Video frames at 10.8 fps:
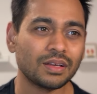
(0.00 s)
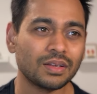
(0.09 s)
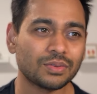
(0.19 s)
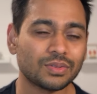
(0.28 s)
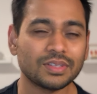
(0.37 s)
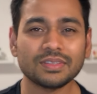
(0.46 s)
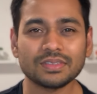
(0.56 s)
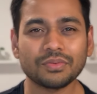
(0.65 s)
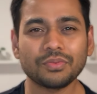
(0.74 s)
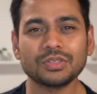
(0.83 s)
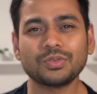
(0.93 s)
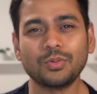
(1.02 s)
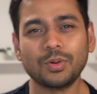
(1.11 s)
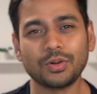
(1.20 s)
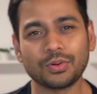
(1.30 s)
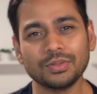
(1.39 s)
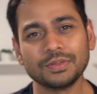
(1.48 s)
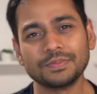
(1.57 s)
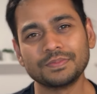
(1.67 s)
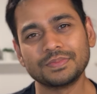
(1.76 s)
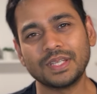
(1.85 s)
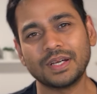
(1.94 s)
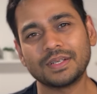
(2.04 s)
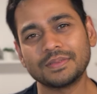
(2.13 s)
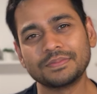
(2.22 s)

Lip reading: So this is the first noble truth, that